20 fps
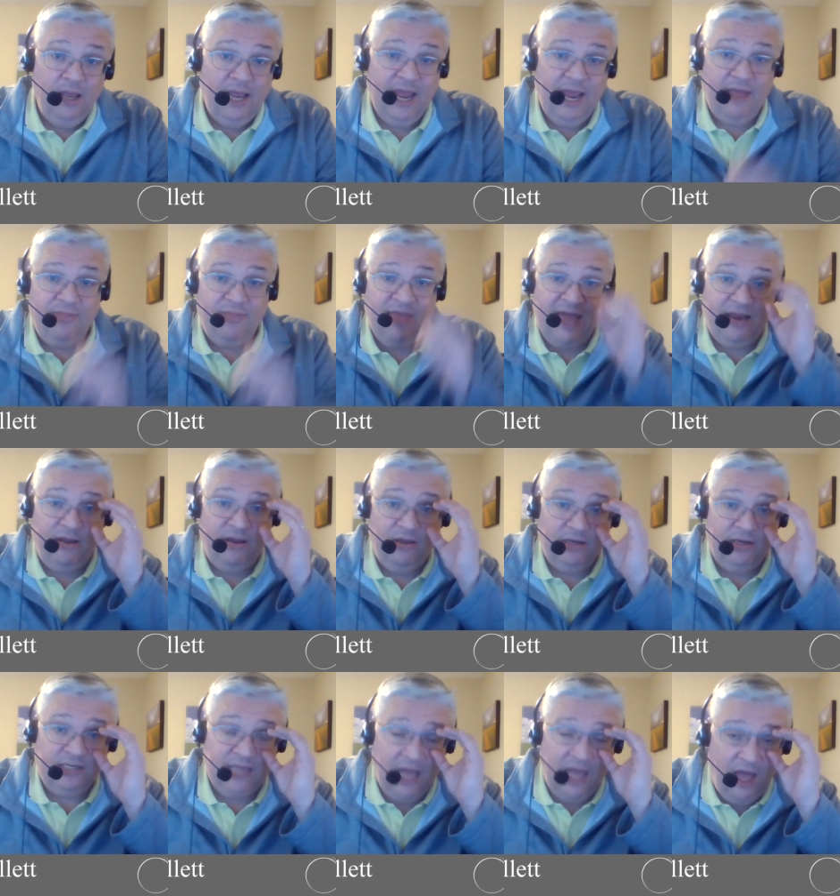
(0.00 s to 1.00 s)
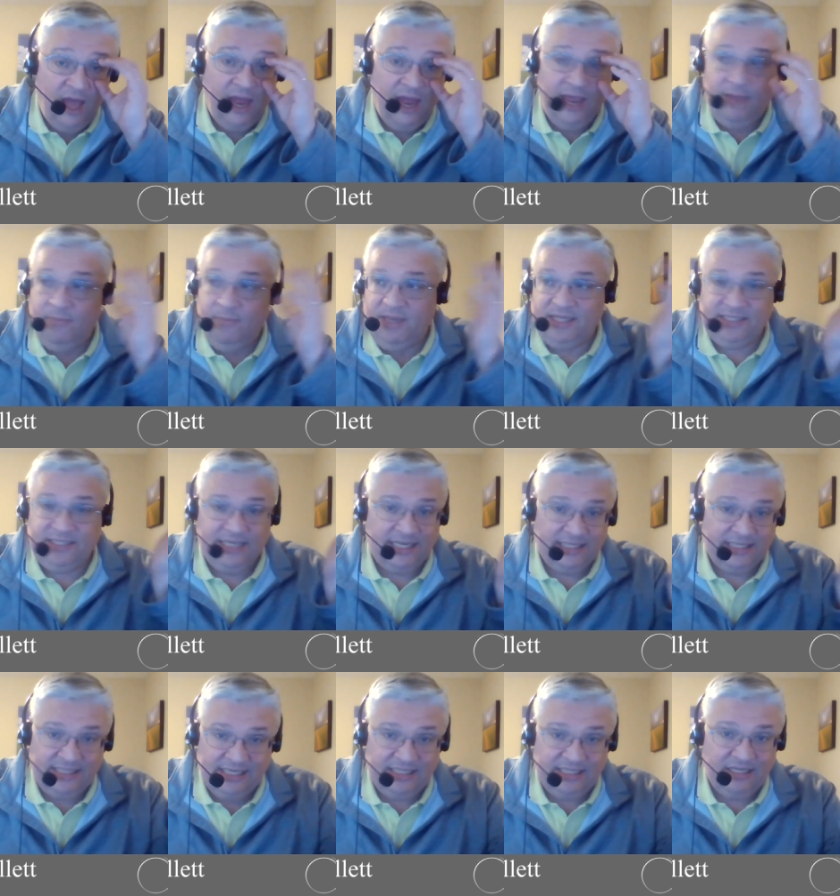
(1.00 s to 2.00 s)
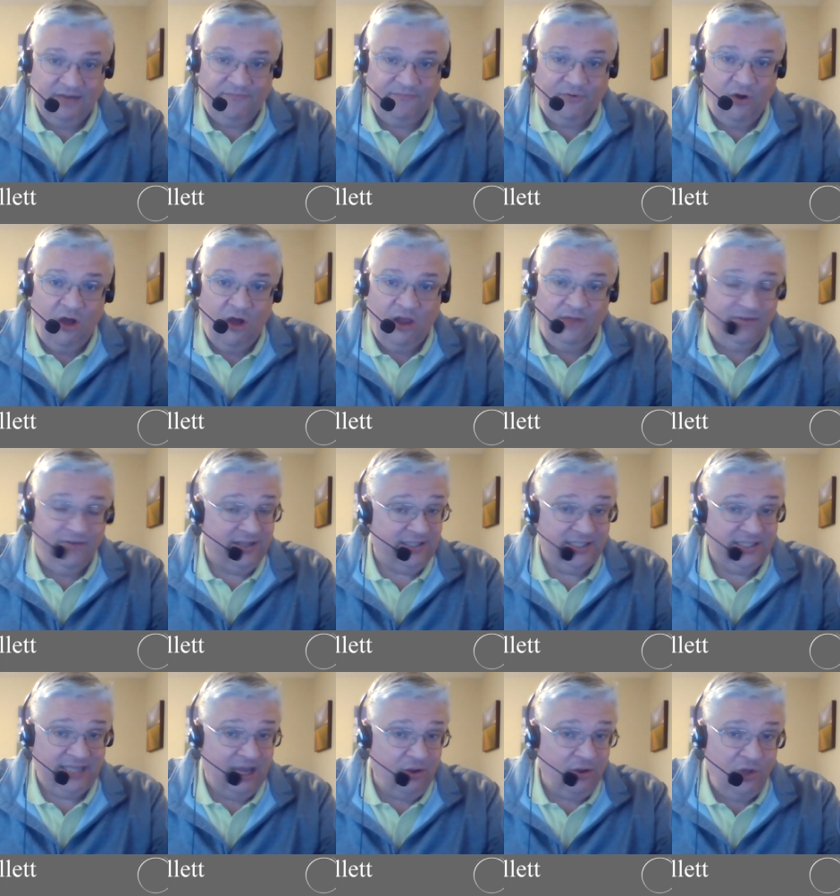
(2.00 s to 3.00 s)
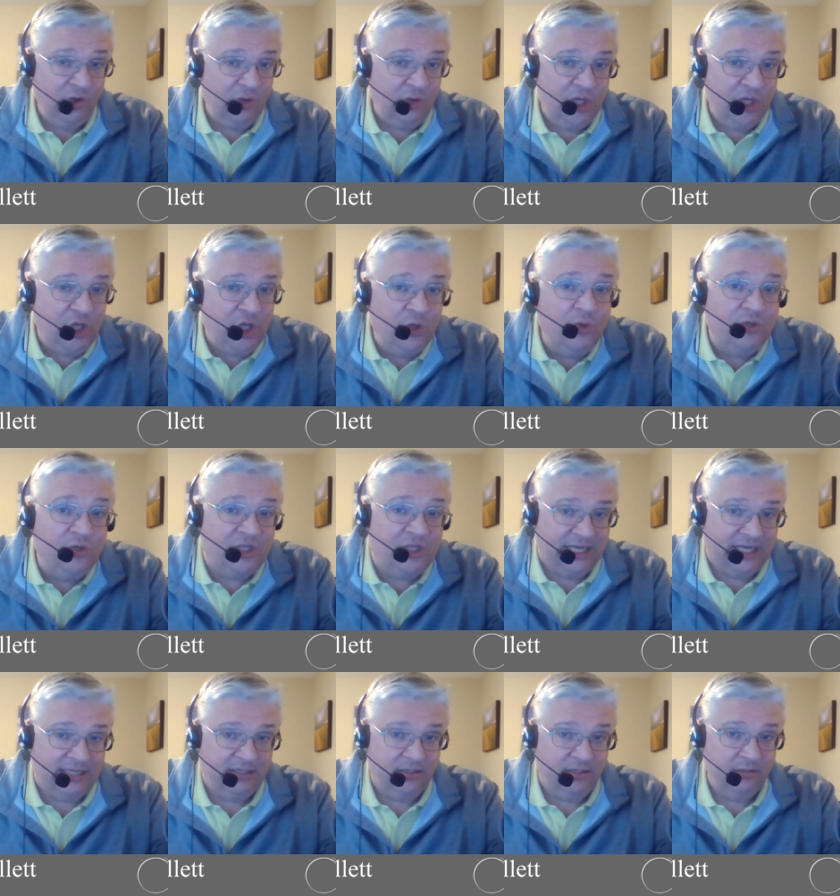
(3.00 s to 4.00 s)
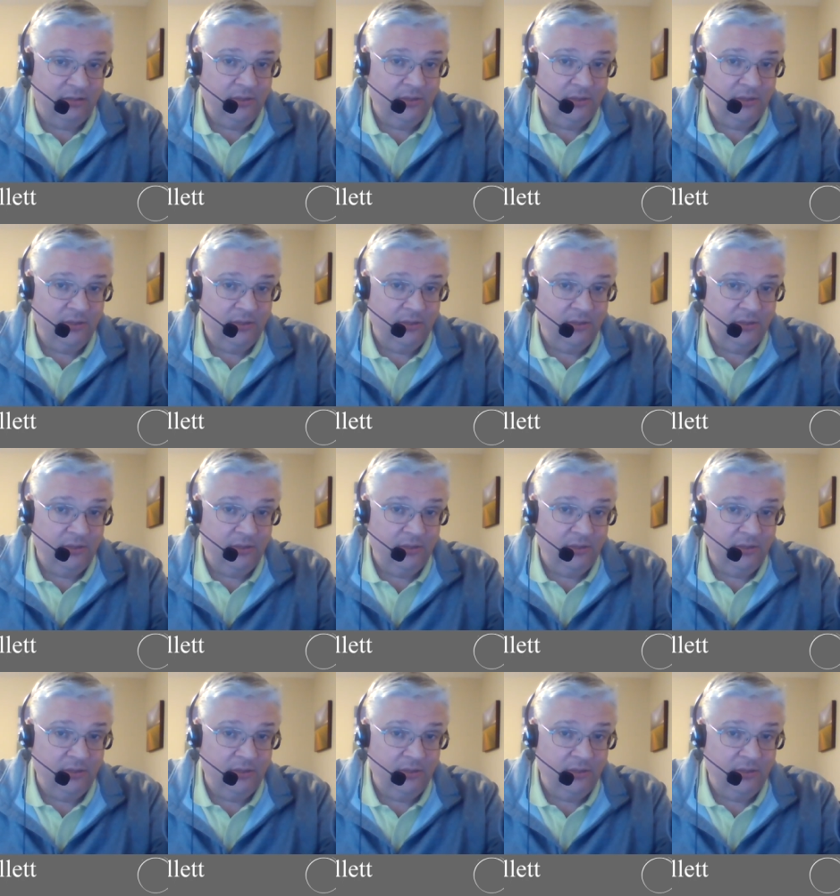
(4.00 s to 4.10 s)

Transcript: And that time is consistent for all of us. It's how you use it.